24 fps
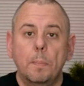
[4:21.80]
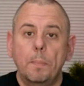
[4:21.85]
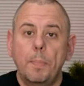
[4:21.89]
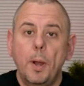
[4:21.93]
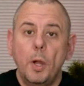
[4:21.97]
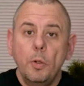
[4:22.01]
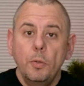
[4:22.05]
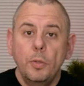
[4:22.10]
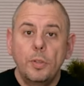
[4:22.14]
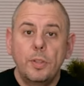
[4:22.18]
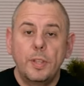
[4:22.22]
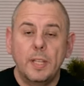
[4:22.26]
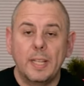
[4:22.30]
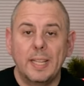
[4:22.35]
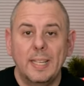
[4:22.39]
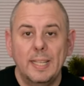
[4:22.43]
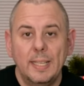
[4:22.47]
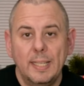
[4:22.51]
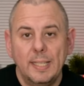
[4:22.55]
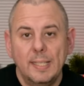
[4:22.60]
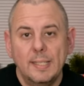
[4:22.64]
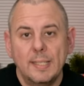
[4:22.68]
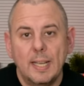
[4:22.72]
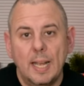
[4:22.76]
Both the
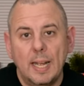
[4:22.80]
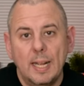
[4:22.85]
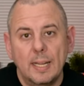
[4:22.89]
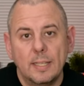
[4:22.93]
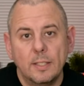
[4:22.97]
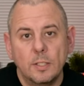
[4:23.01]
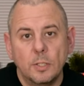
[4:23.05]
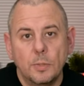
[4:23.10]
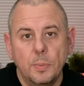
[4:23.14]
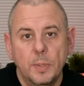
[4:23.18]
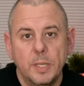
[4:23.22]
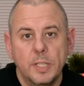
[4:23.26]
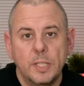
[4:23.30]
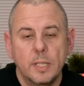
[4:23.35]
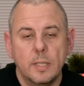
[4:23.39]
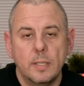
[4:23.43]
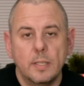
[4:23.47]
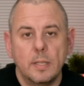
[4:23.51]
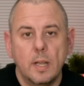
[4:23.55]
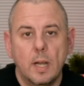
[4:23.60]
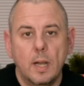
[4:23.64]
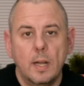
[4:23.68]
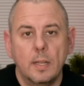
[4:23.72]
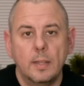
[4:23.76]
keys and
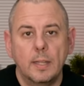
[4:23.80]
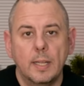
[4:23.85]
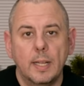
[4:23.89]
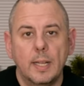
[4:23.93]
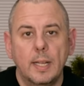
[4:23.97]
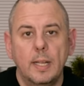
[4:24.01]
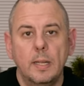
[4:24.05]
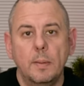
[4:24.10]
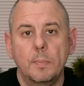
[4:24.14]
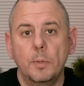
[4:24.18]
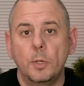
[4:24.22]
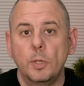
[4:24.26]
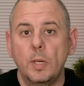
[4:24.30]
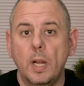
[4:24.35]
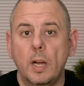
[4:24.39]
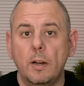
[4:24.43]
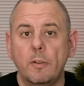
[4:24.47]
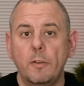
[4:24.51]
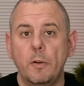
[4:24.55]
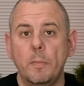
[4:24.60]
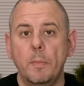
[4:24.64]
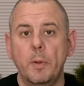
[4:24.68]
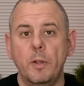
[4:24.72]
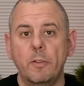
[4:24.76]
switches on the keyboard are
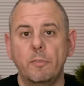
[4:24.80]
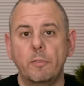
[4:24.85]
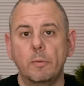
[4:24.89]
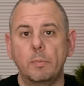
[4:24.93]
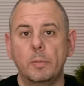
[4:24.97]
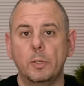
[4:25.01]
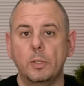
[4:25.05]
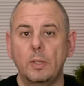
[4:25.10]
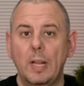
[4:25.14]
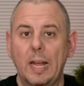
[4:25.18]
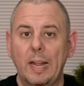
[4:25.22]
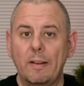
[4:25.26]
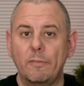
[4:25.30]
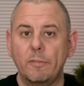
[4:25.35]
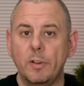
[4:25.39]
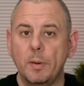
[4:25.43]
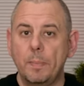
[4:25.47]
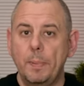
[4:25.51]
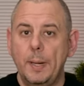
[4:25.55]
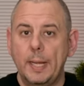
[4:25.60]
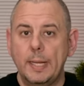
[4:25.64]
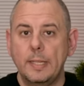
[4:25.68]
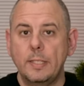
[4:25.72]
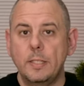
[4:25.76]
removable and
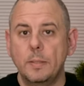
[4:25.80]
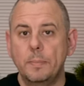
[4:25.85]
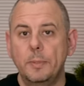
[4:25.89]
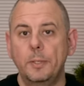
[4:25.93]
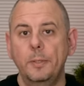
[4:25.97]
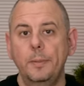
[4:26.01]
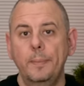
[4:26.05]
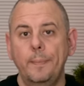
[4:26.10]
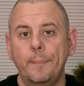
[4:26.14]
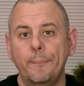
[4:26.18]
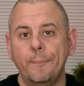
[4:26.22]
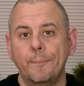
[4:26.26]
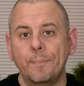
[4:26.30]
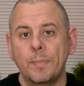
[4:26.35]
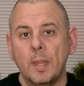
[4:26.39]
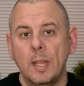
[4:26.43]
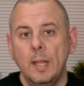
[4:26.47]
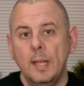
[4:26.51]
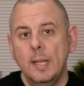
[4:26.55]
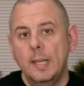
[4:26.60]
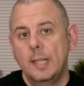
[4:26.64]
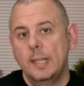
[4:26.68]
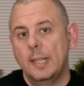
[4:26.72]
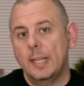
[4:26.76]
replaceable.
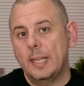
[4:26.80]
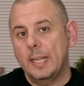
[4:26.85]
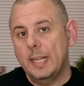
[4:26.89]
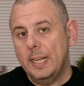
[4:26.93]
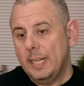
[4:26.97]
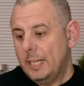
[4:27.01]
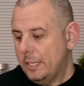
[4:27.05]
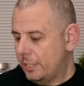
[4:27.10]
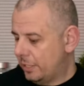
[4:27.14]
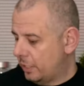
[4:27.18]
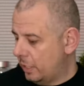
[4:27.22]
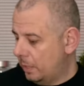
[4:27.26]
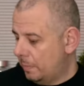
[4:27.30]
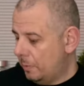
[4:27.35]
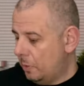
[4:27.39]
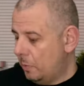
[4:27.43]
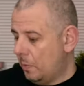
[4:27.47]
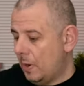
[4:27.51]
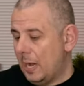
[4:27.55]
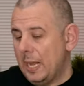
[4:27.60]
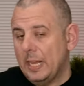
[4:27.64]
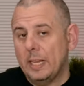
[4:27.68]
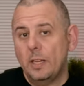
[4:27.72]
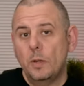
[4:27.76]
The keys come
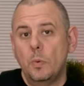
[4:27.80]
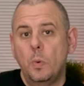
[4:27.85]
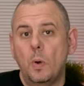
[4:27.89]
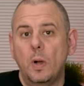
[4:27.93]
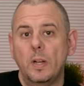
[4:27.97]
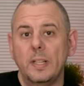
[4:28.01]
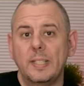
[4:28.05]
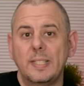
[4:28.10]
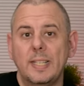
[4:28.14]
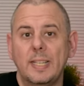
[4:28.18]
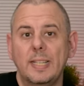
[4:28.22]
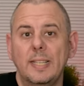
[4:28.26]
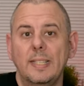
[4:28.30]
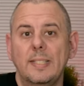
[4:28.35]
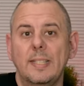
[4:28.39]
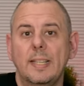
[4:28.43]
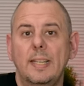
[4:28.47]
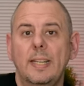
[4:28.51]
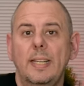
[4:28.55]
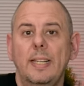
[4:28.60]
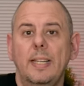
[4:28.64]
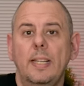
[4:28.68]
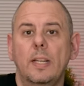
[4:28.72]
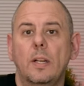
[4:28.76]
away quite
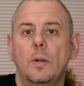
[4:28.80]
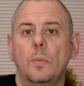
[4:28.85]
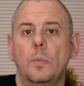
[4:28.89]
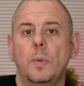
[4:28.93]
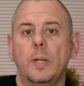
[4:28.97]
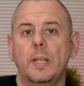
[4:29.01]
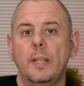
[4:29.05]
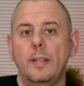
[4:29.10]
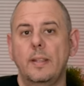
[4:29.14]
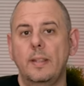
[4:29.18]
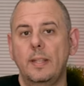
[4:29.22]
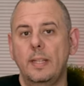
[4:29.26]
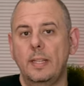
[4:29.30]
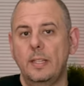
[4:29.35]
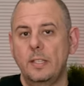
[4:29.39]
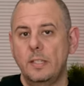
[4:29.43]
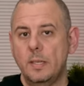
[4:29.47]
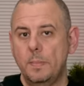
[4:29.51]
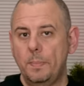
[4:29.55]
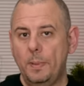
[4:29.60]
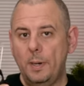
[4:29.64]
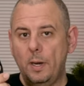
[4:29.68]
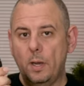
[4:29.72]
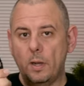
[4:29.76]
easily with the
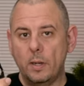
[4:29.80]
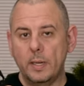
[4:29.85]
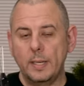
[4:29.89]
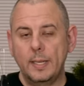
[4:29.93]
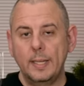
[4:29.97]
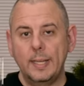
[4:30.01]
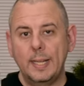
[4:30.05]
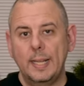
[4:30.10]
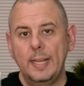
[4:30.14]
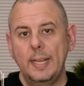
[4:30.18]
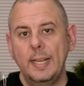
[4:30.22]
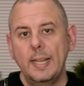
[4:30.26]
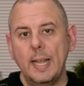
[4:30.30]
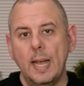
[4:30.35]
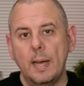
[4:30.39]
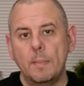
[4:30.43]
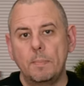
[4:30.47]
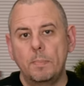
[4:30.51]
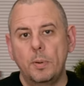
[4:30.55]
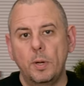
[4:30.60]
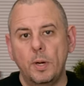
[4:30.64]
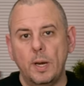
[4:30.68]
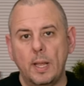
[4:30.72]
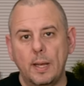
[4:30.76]
supplied
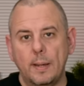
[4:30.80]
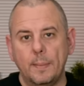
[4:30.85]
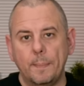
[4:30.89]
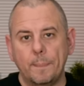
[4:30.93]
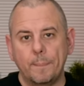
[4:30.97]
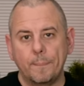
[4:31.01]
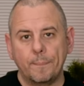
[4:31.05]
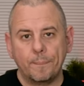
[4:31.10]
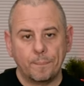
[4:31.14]
keycap puller.